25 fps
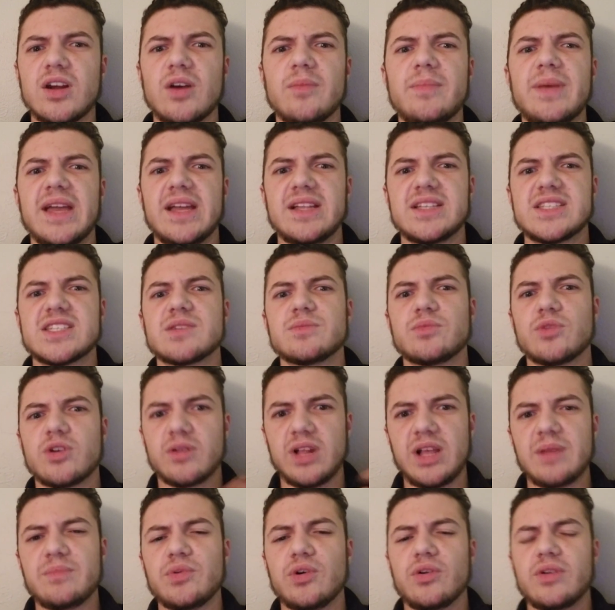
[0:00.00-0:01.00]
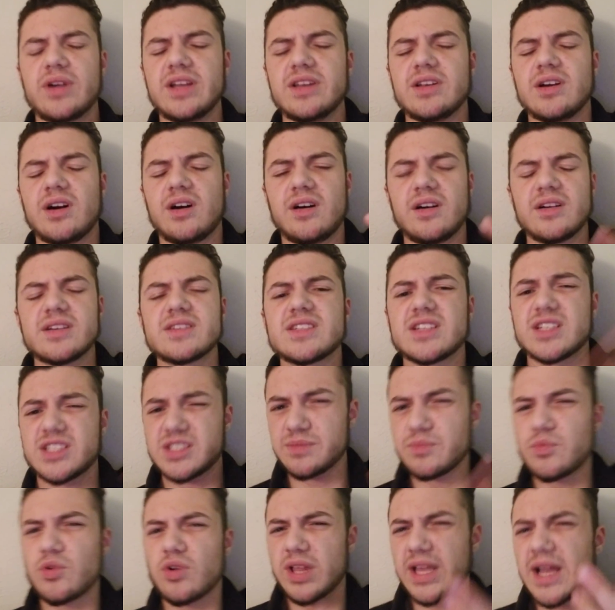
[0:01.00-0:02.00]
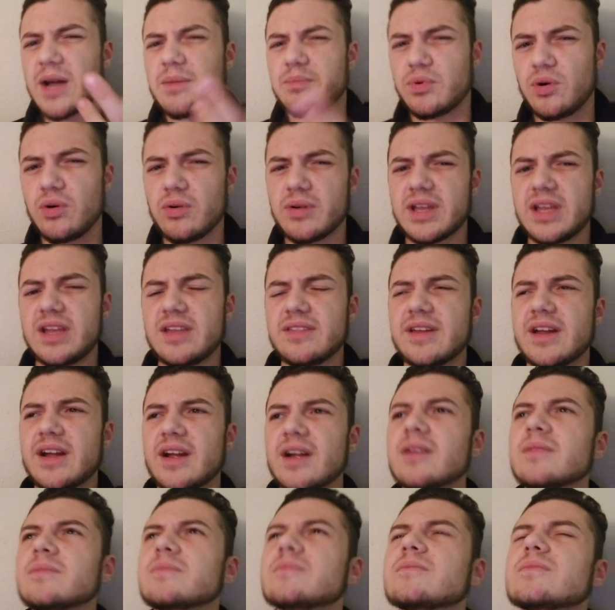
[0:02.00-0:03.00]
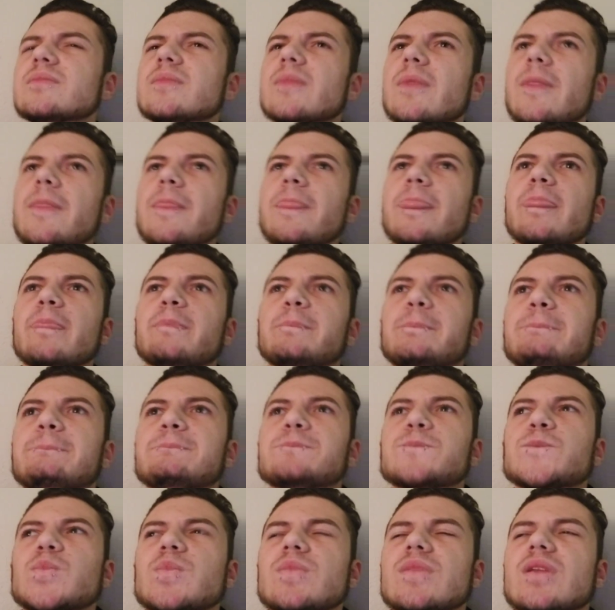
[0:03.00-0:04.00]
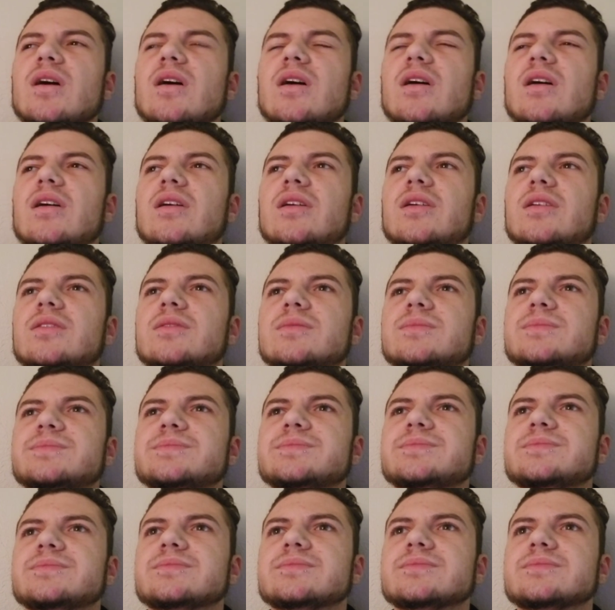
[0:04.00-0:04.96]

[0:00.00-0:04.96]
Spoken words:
pits are more like bulky dogs. There's more like a bulky there. Um,